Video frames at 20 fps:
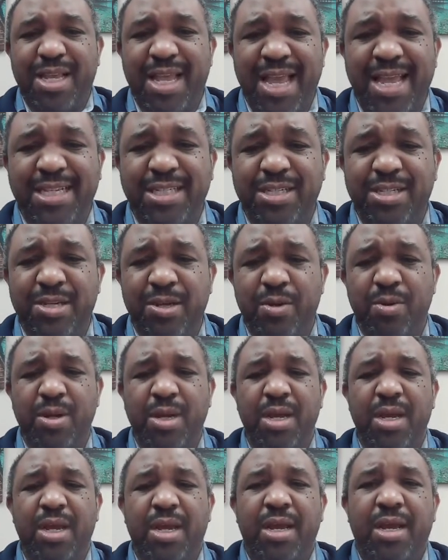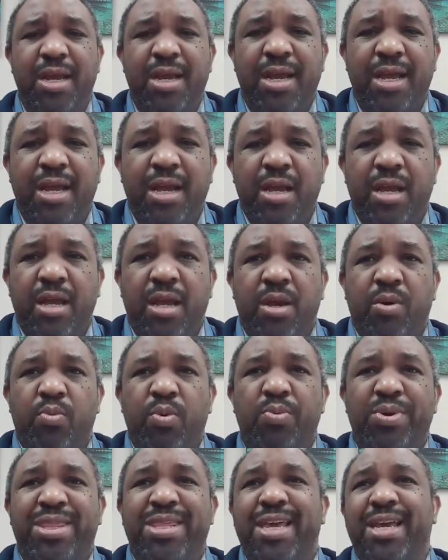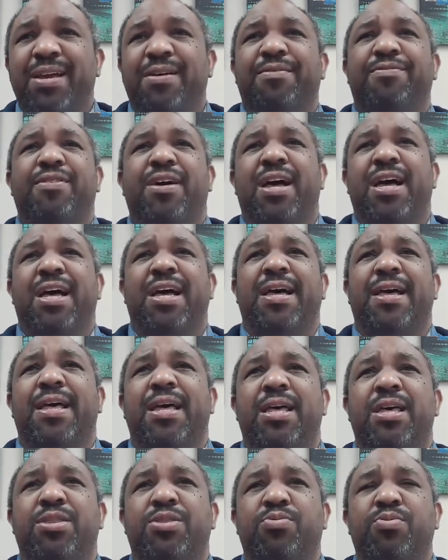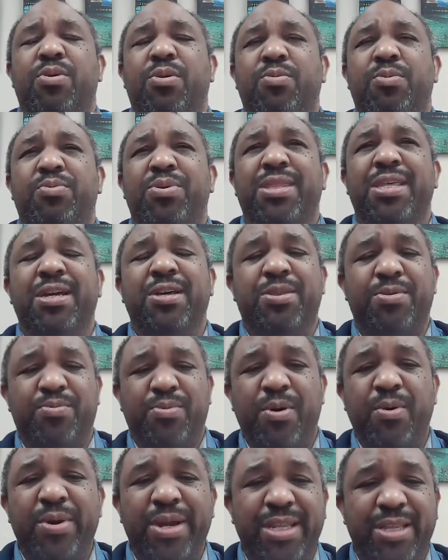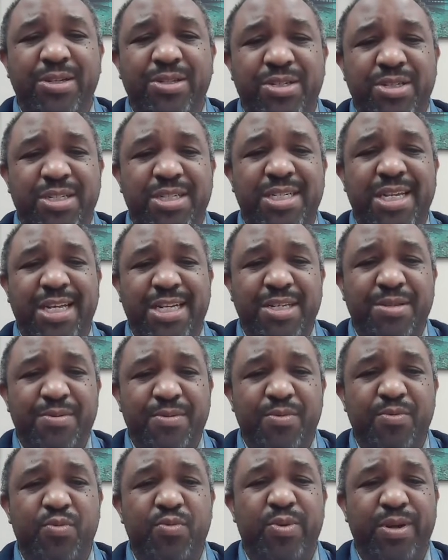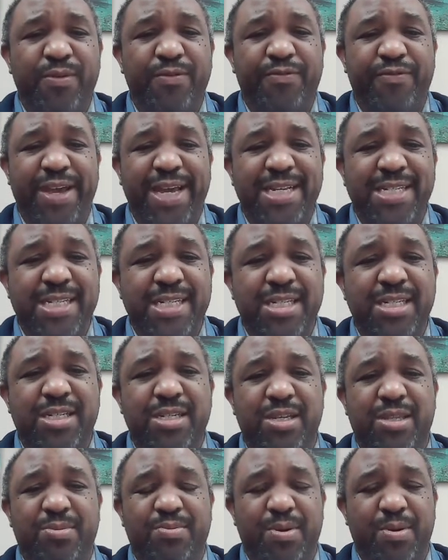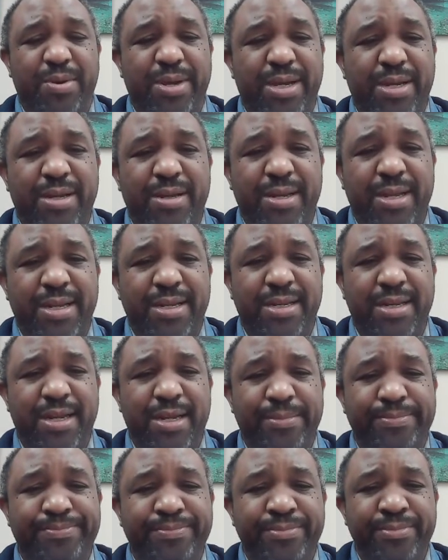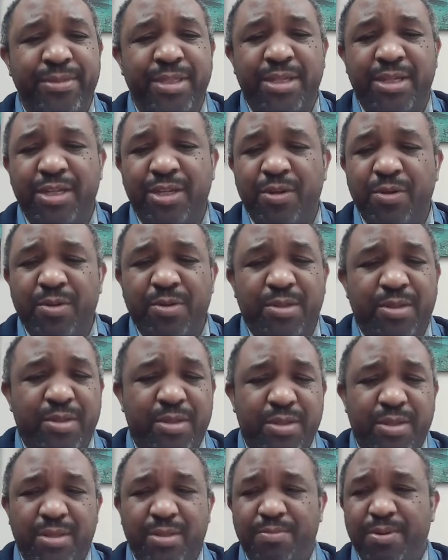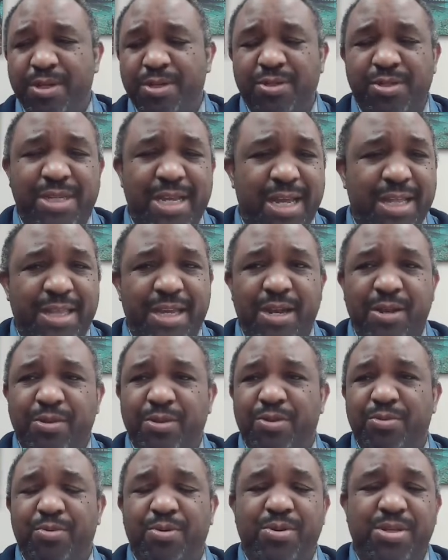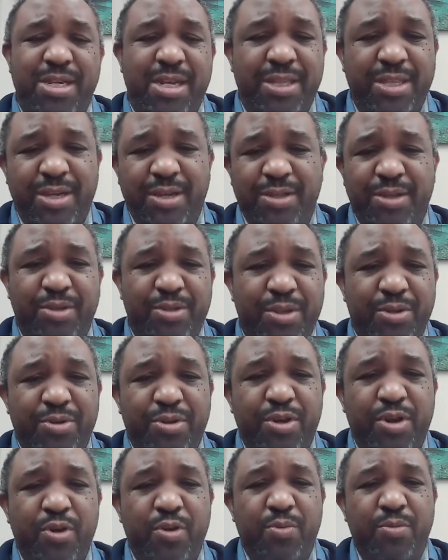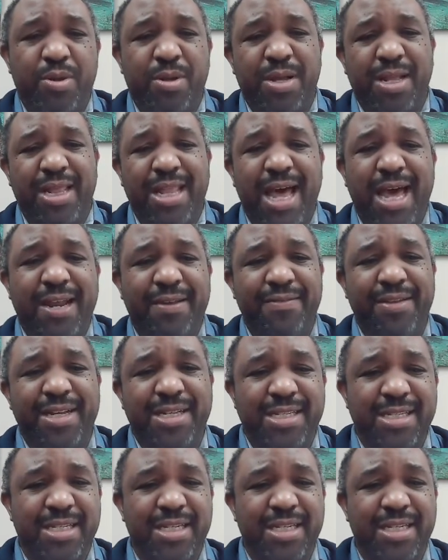And so when we think of throwing, there's six real phases to throwing, and the pitchers out there and the throwers out there, they'll know a lot of this.